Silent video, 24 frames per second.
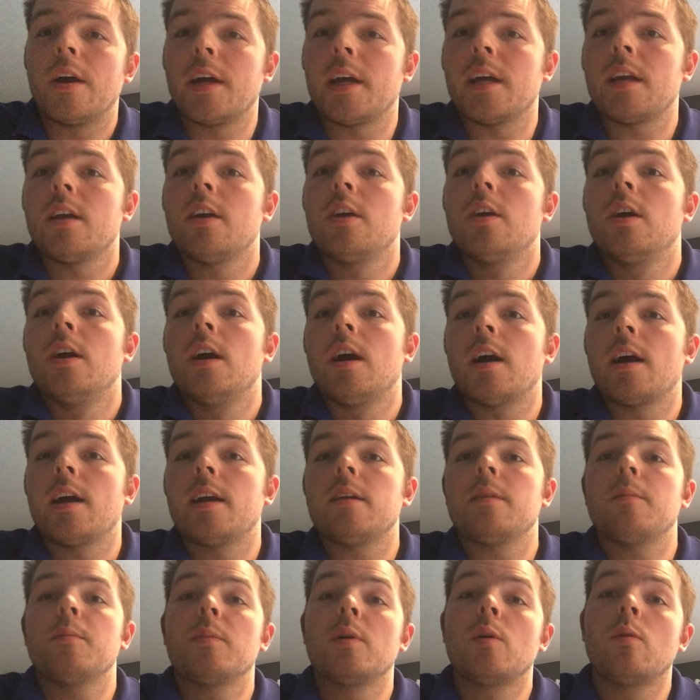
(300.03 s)
right. All
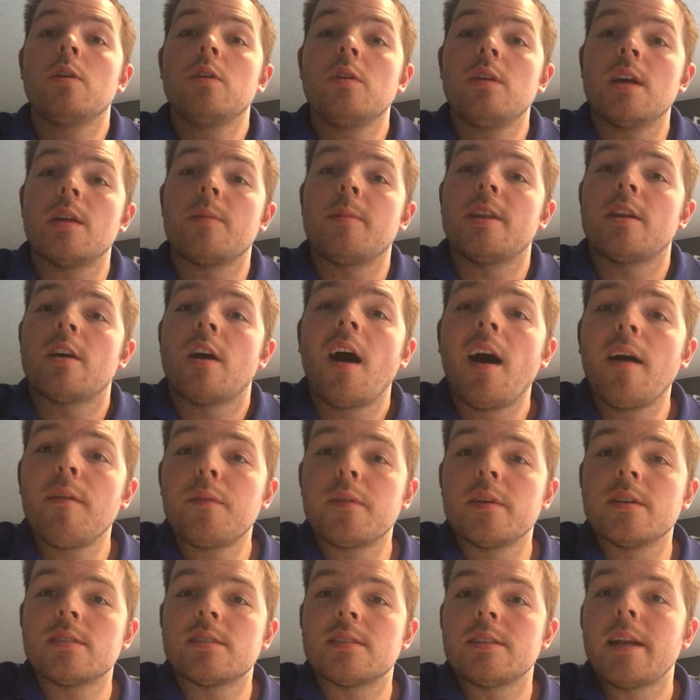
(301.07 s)
right. But when you get them in the
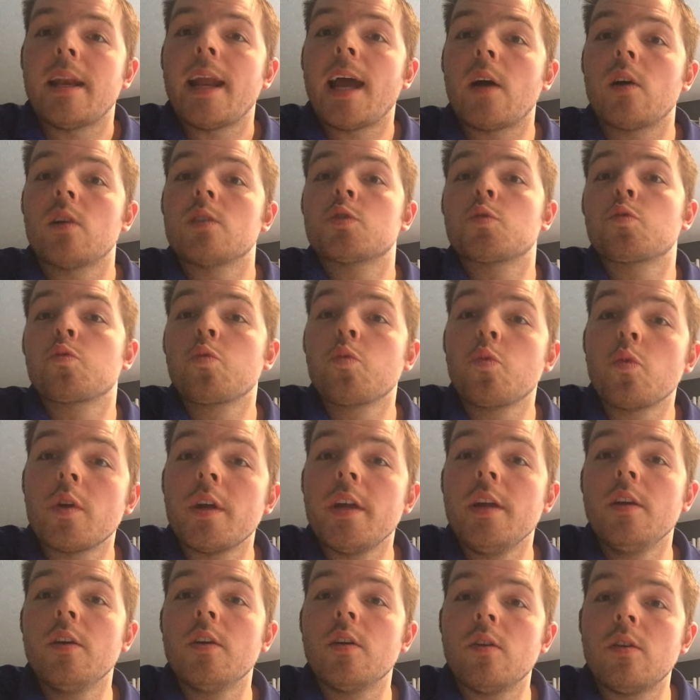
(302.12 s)
office, now it's
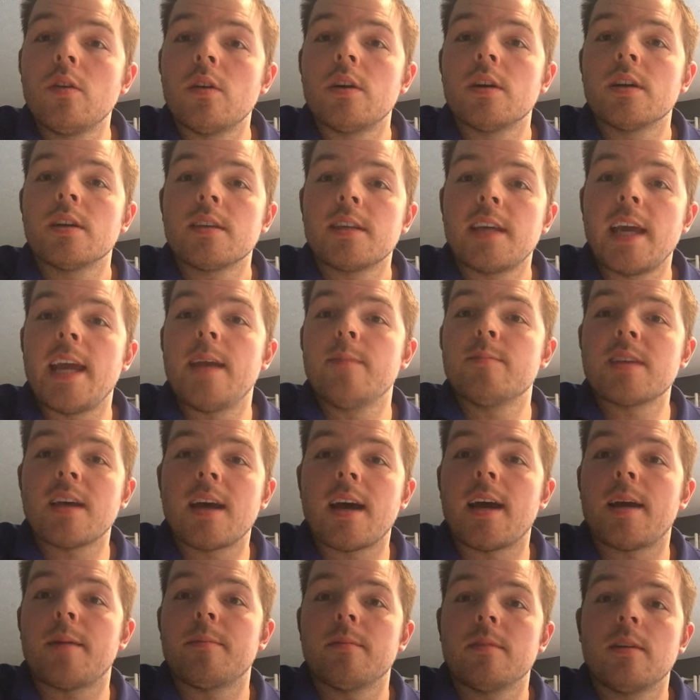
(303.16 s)
real game
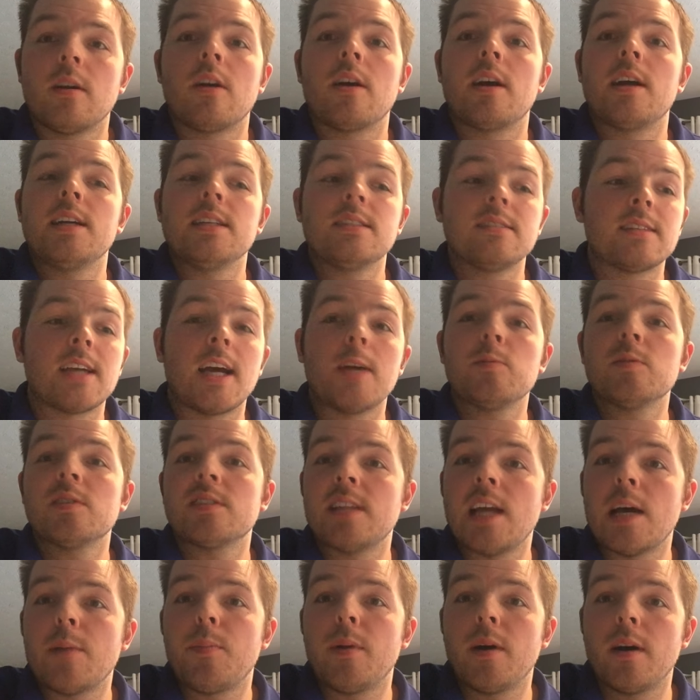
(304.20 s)
time. All right. It's time to
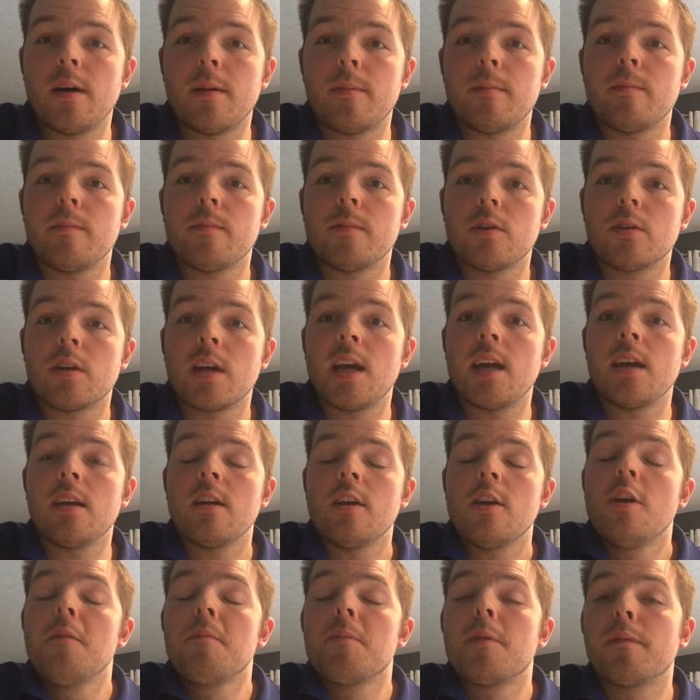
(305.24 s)
step up. Okay.
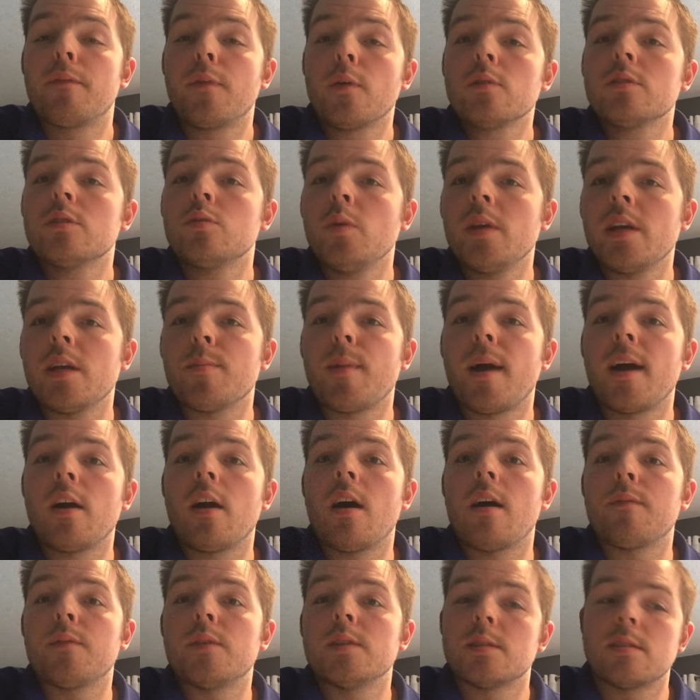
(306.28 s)
The first week in my
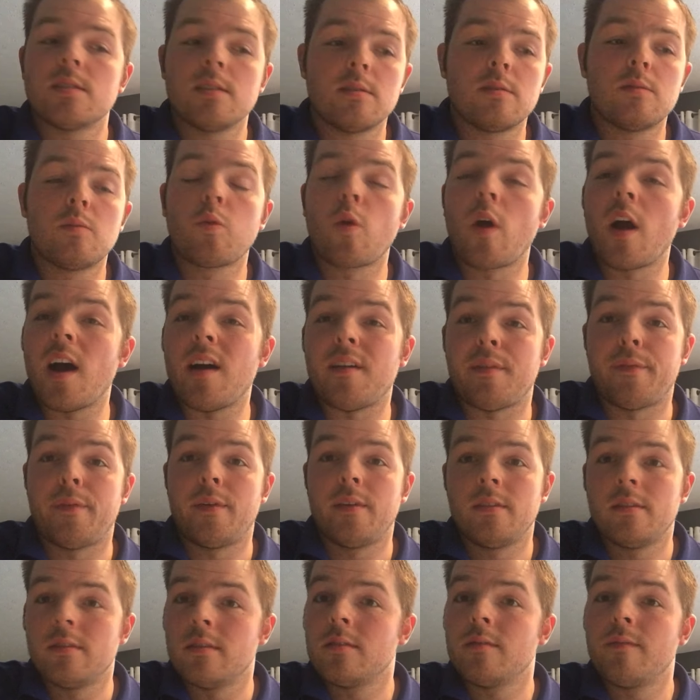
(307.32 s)
office is rough,
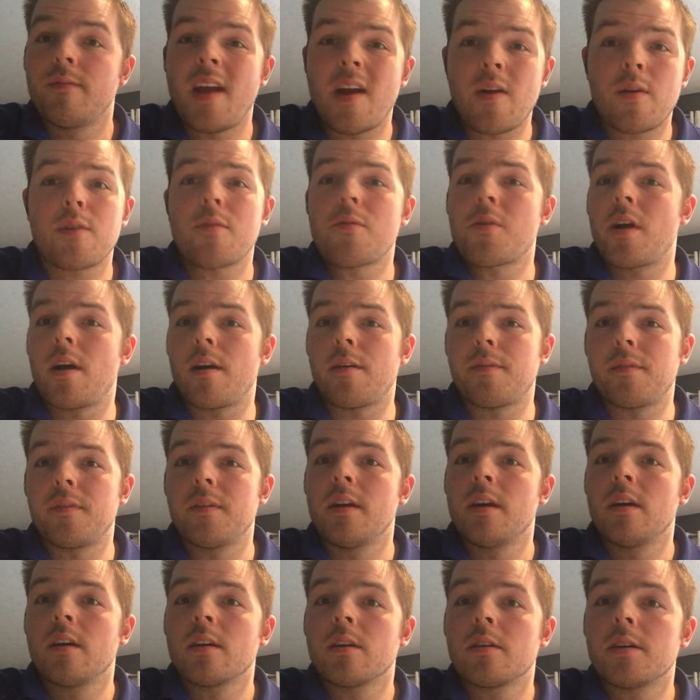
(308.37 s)
very rough.
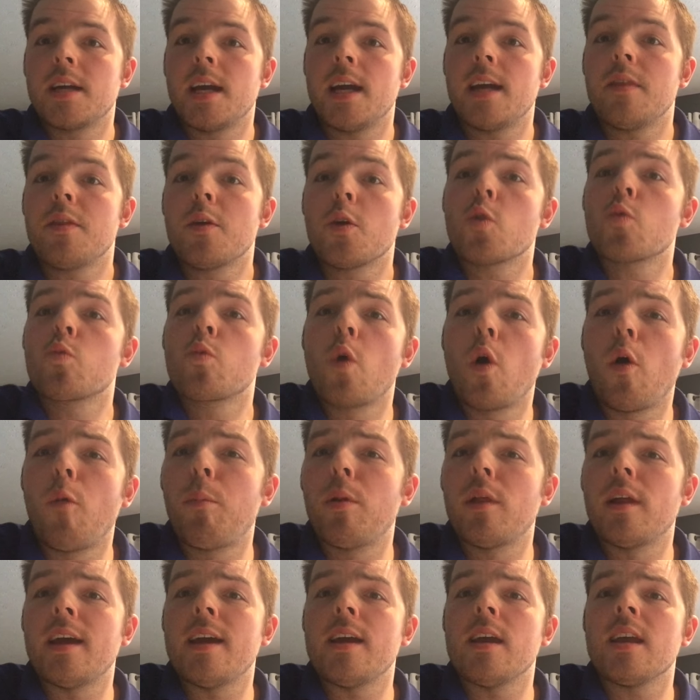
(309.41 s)
Okay. They're role
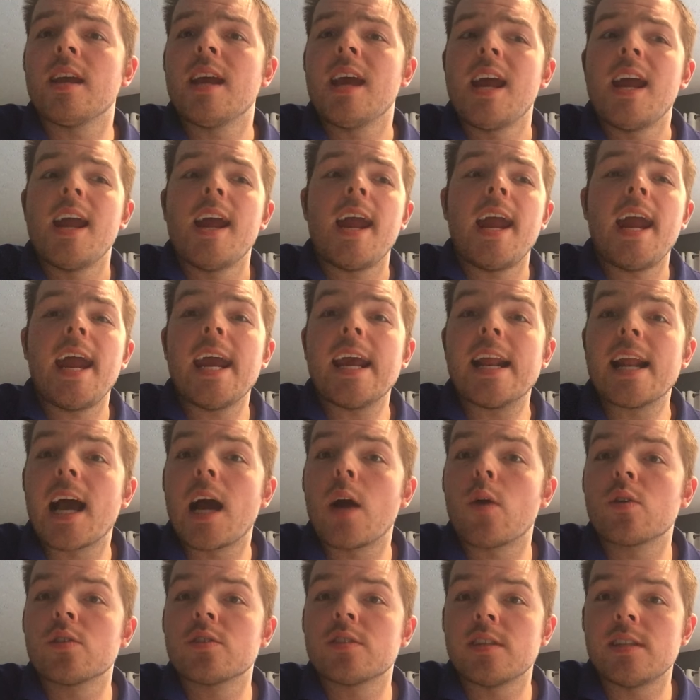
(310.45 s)
playing 8
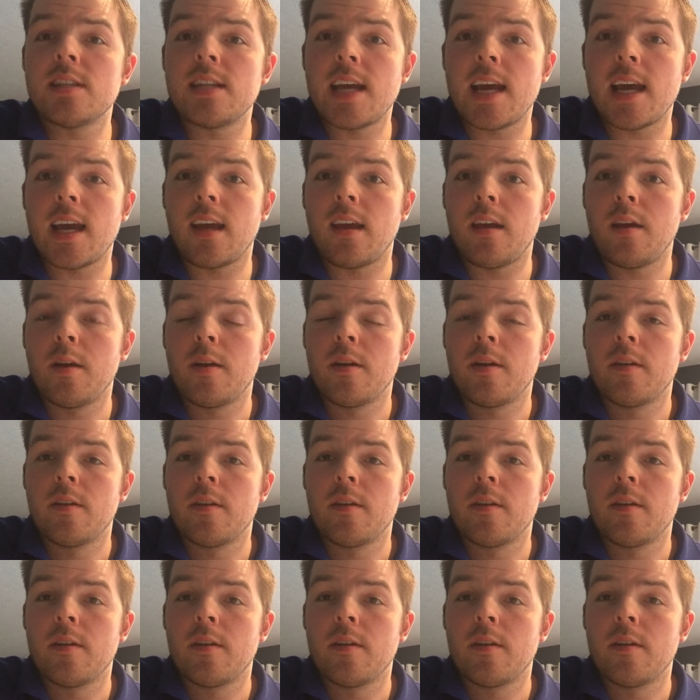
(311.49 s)
hours a day